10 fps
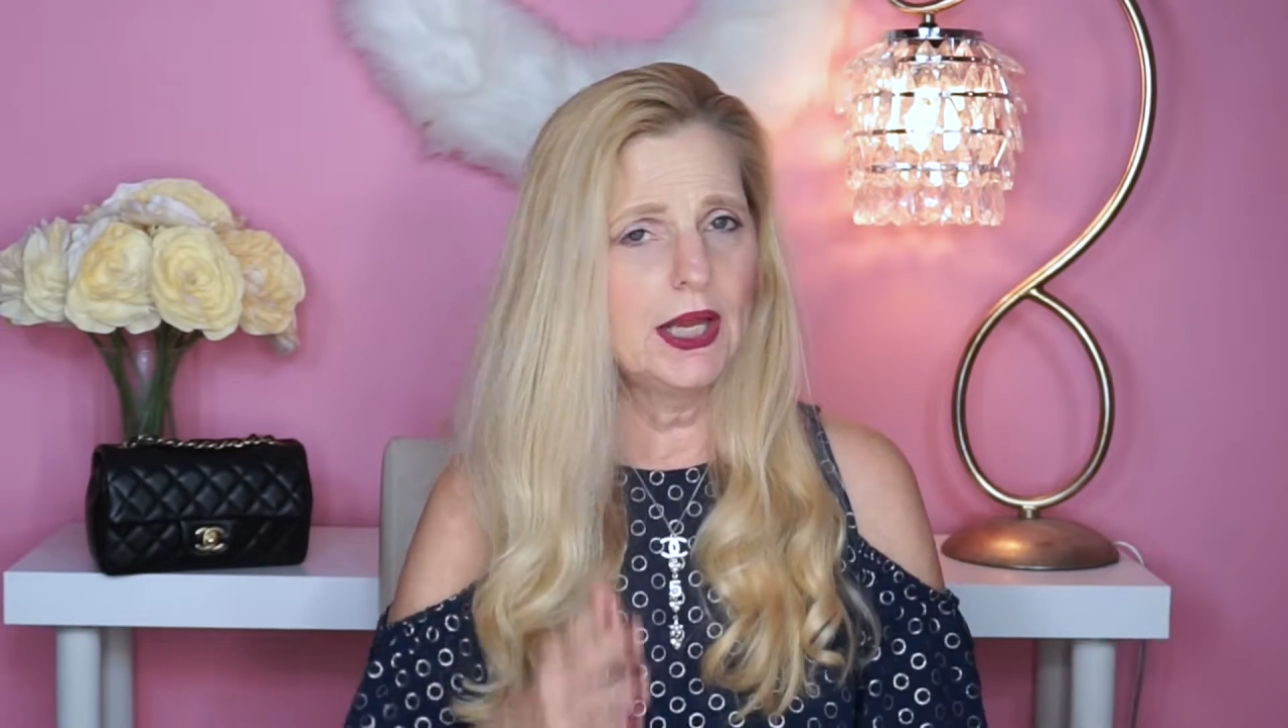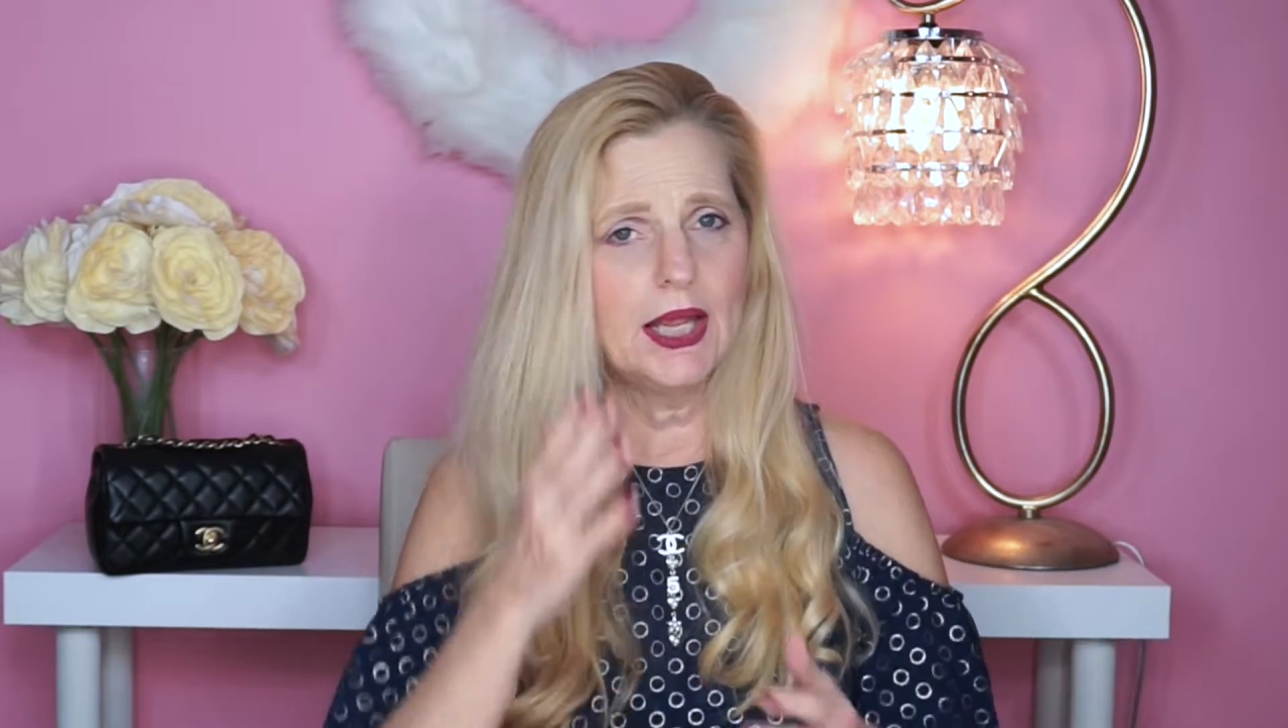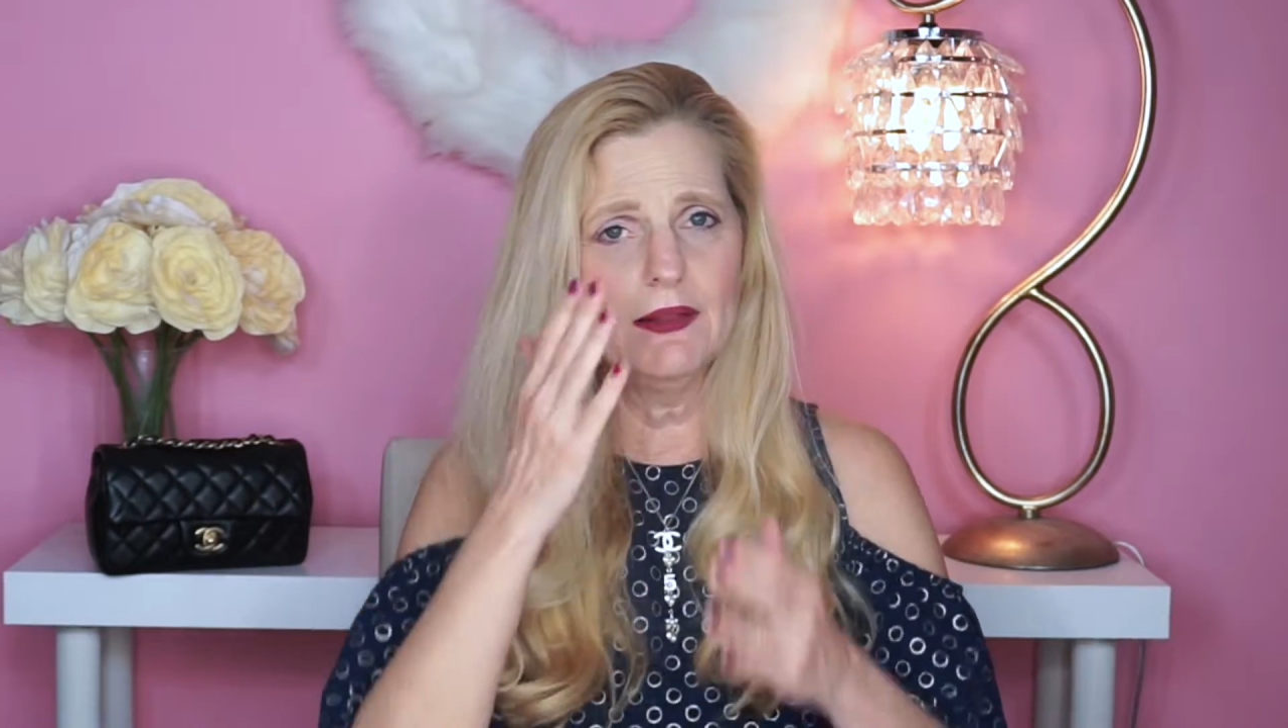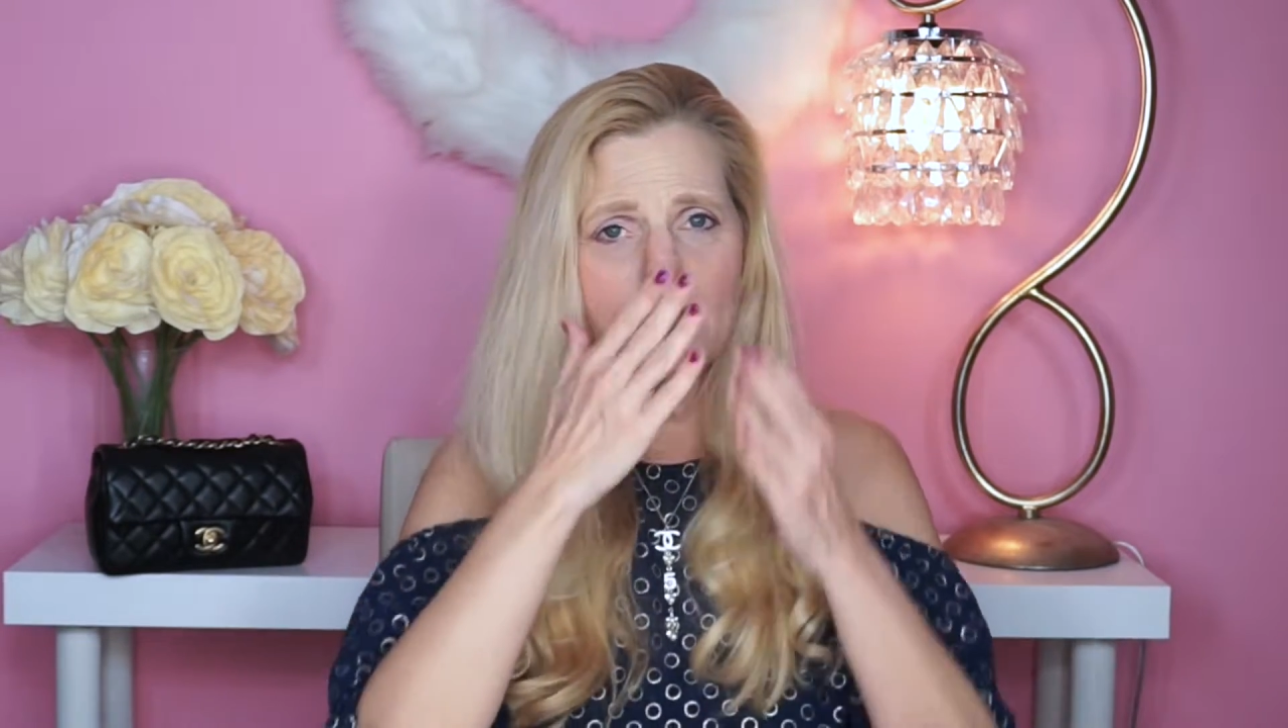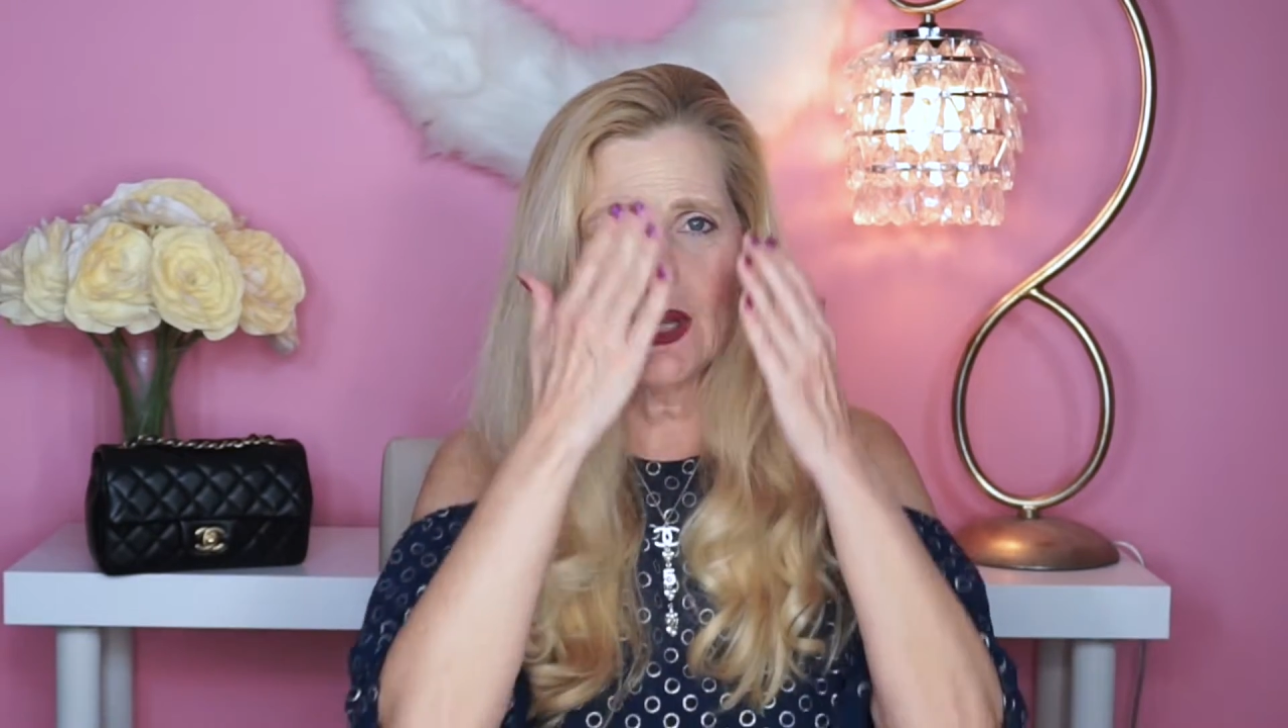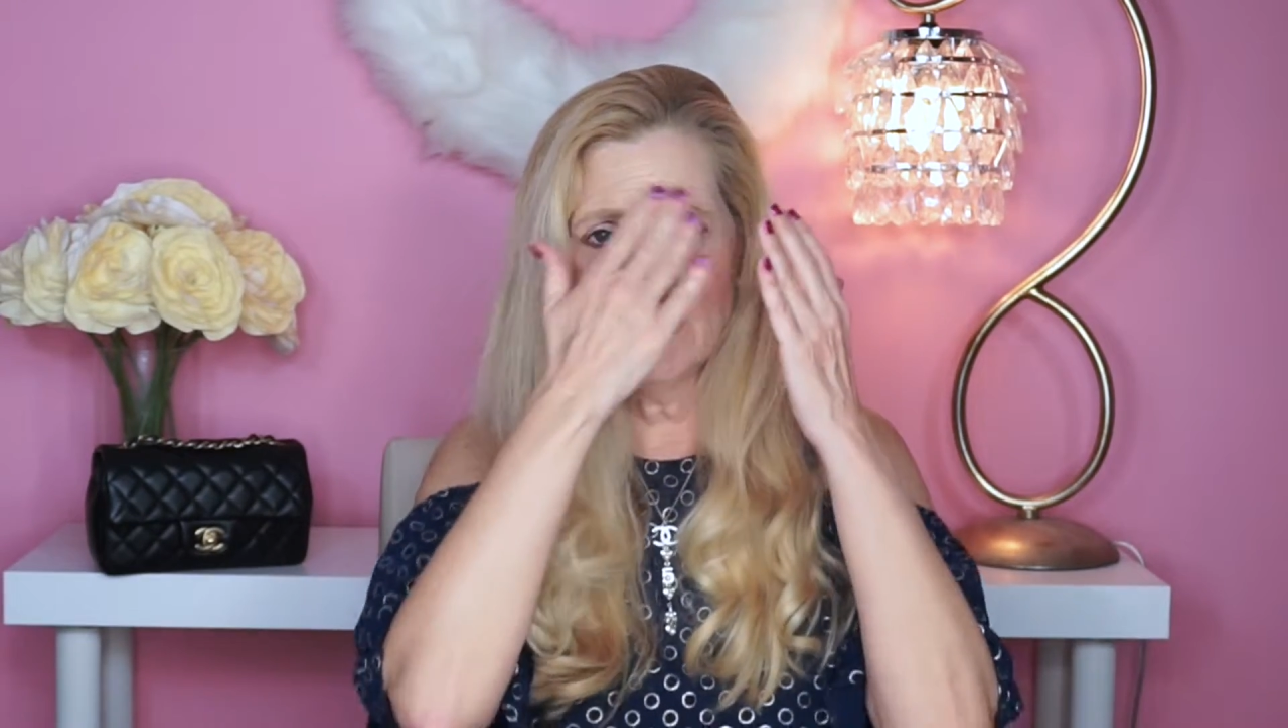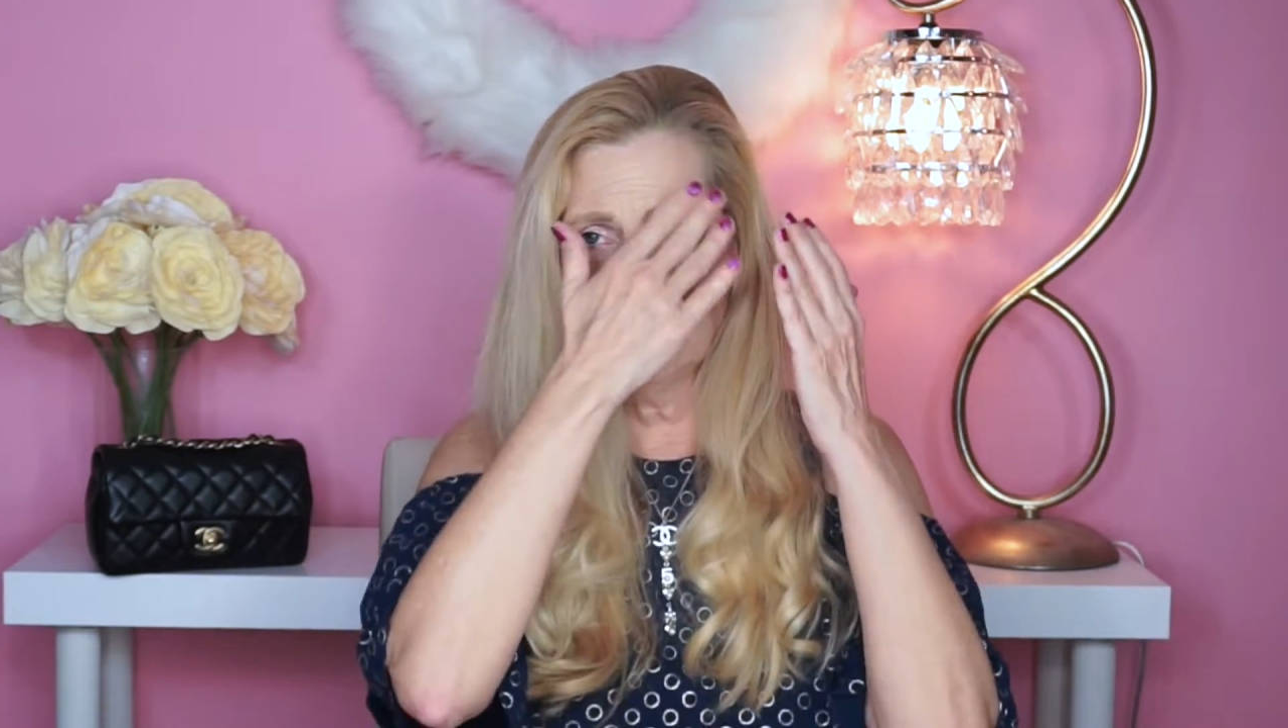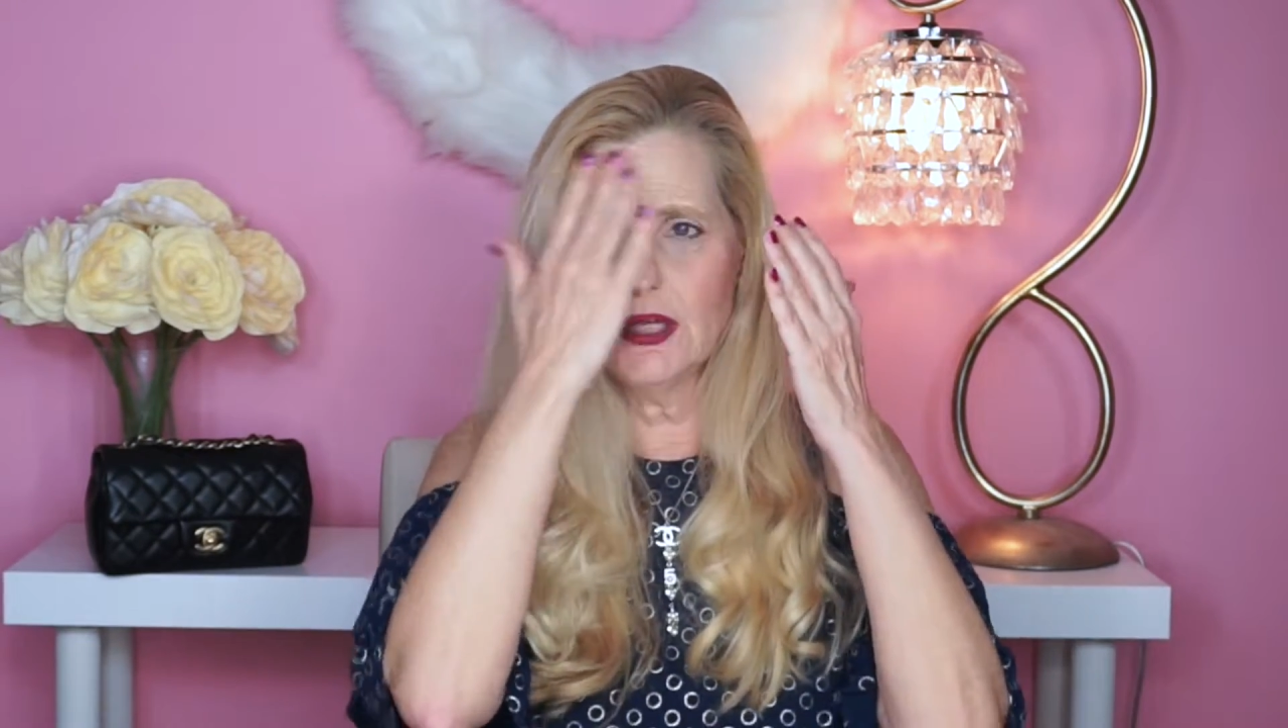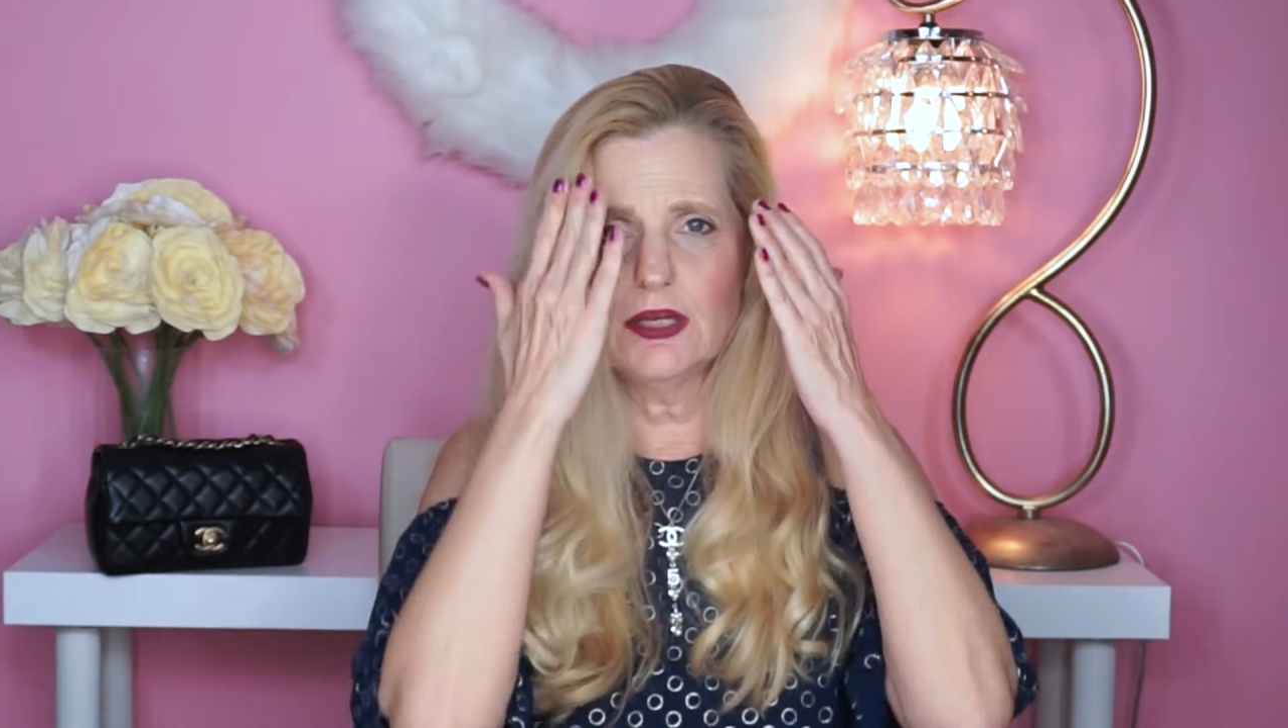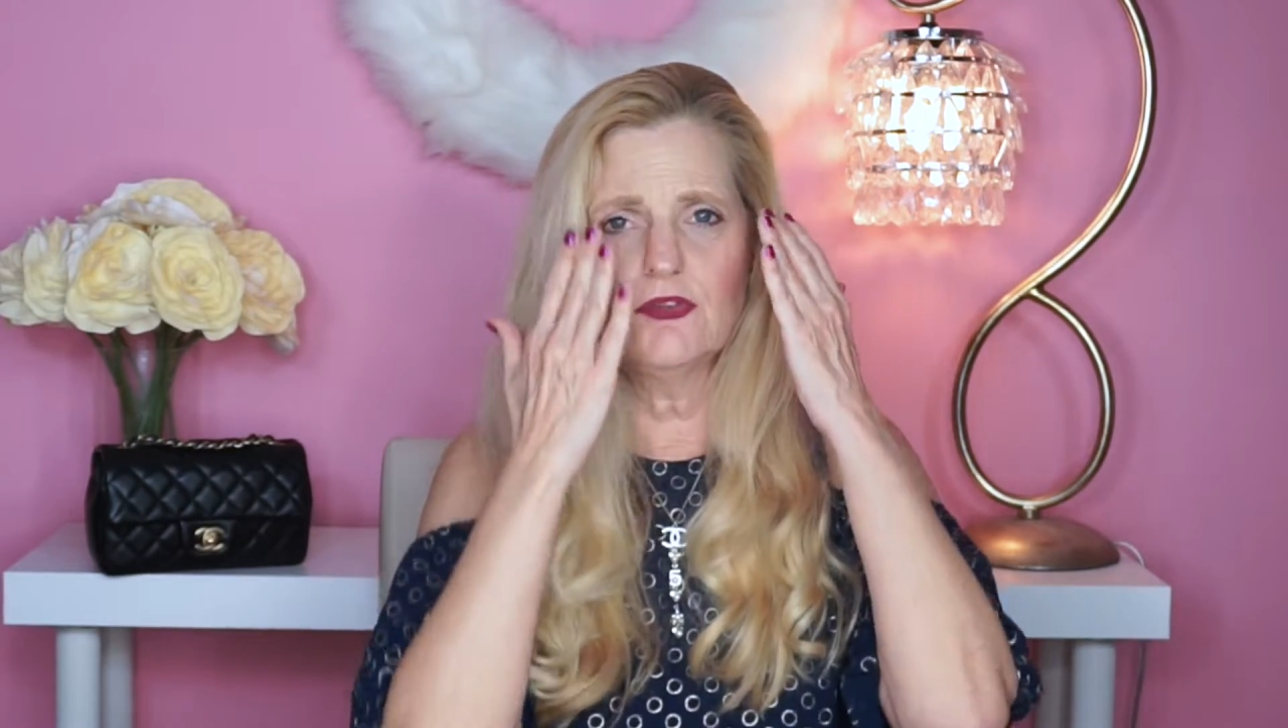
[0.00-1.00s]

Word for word: And that again